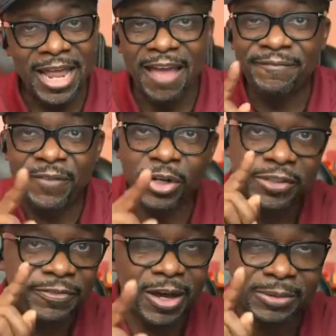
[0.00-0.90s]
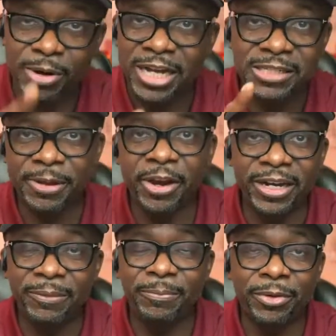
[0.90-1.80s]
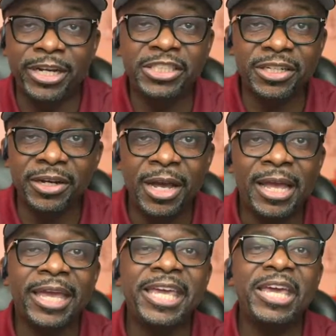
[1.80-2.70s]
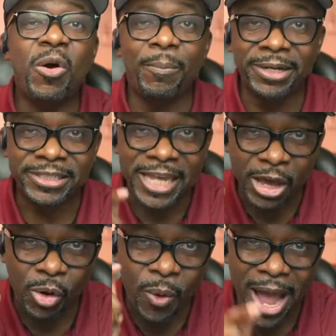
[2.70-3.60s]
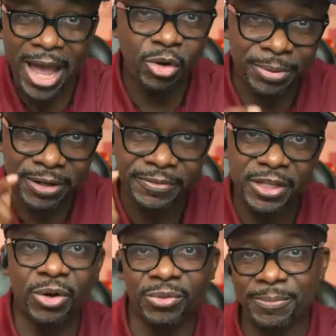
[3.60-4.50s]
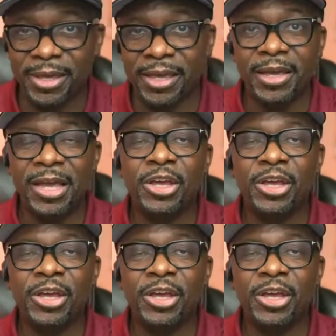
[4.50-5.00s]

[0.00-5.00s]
that false prosperity preacher, he gonna bust hell wide open if he don't repent.